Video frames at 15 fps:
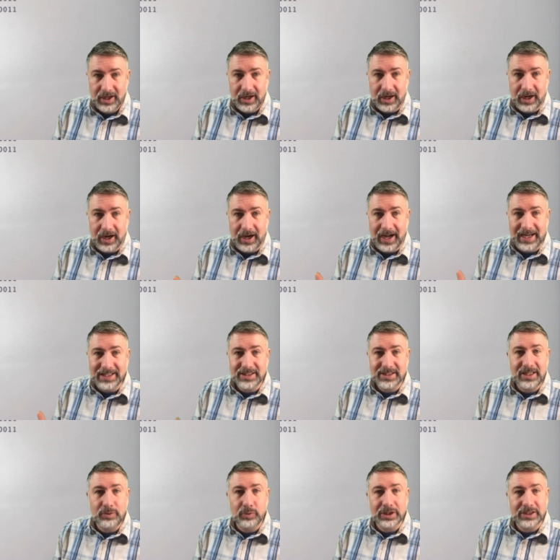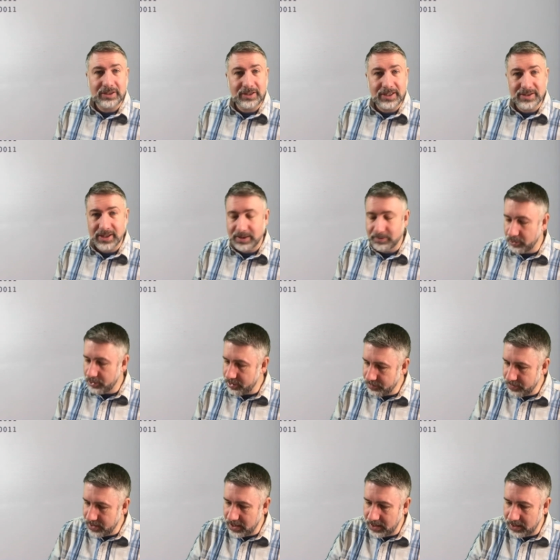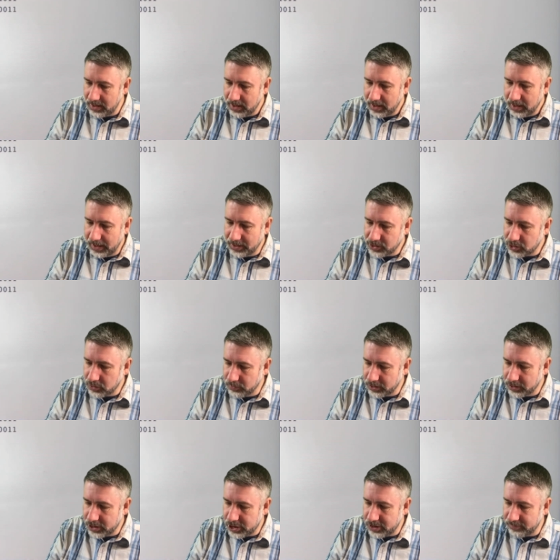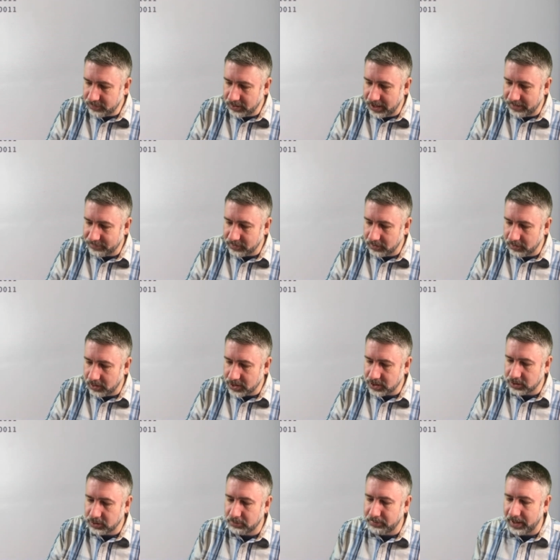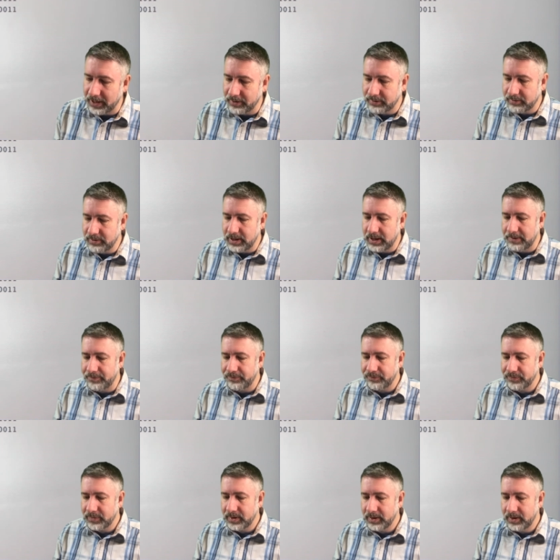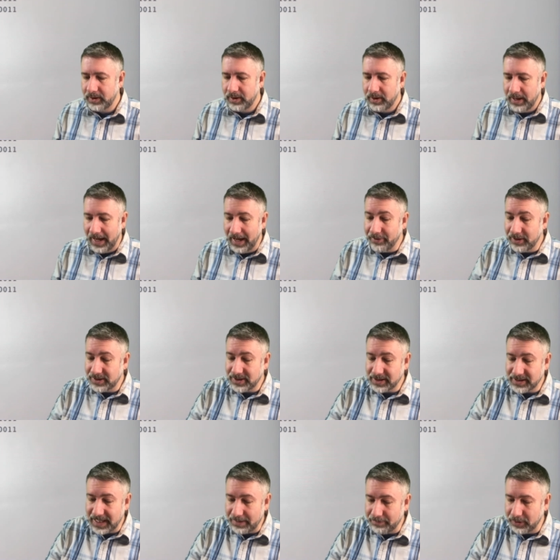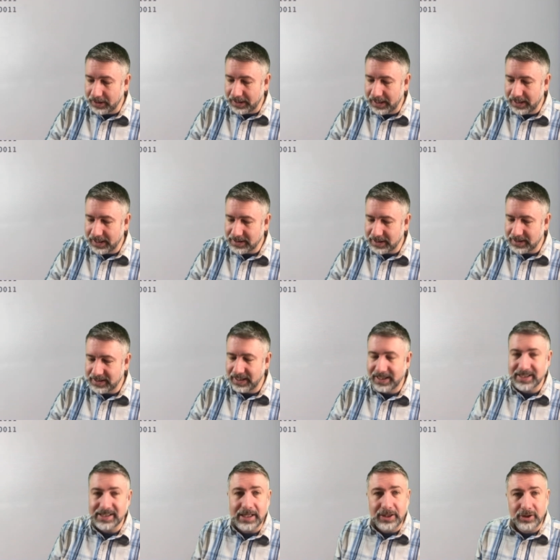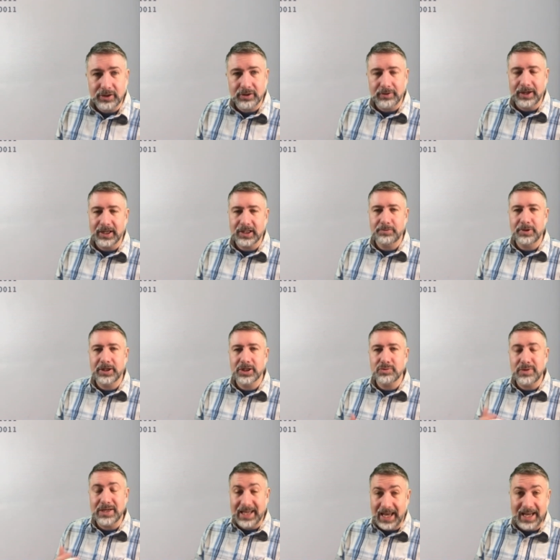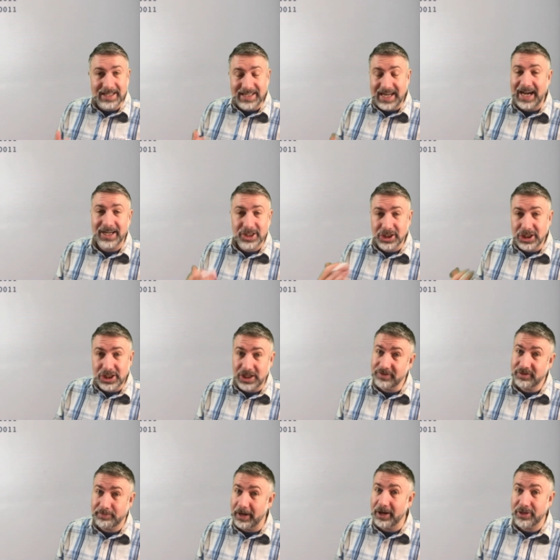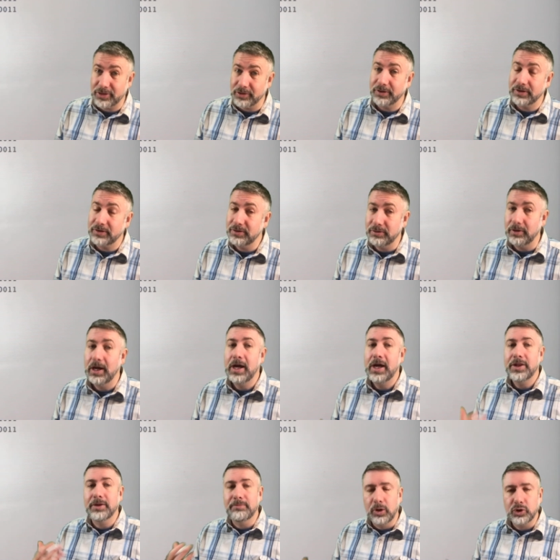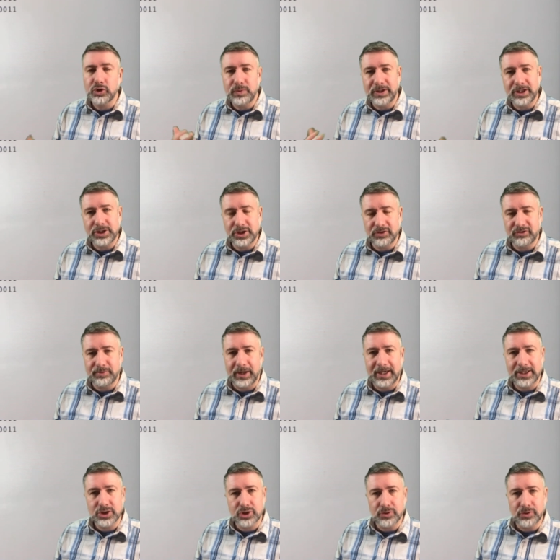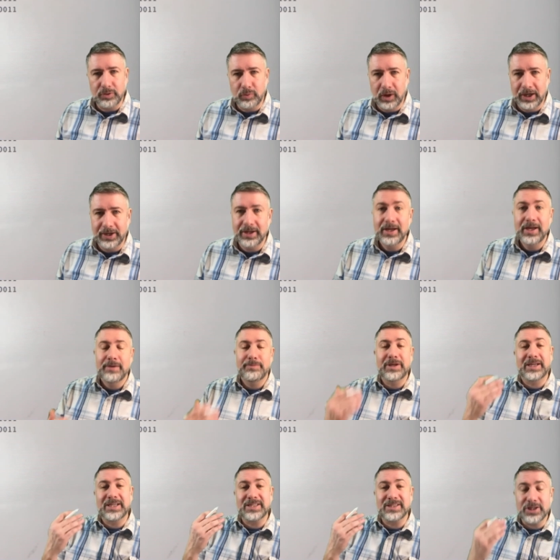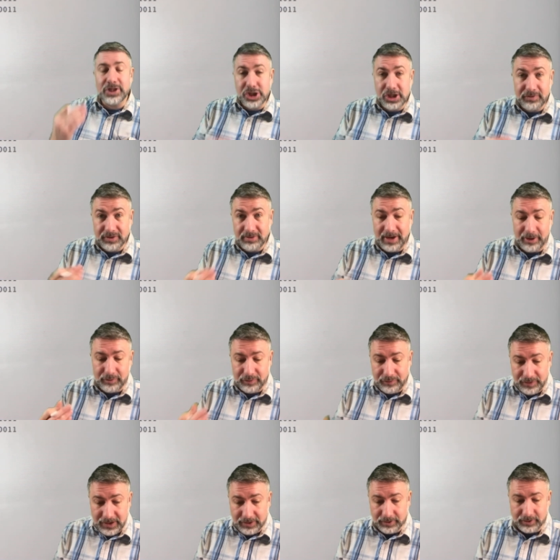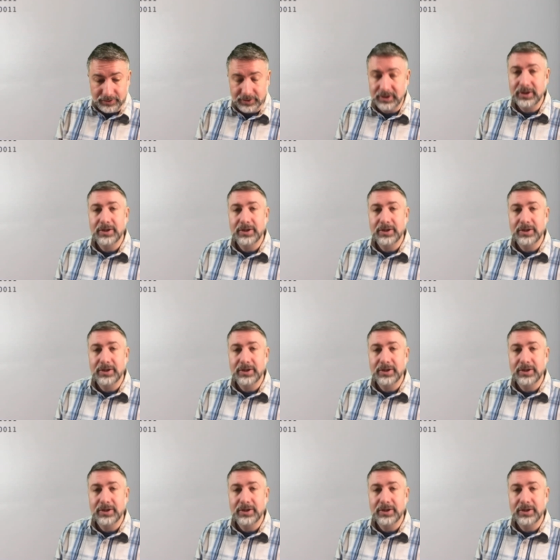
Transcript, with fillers: And T1 contains the number 3, and so we're going to shift left logical by 3. And this example, again, as I said, is incorrect because we can't actually shift by 32. The most we can shift by is 31 because the shift amount field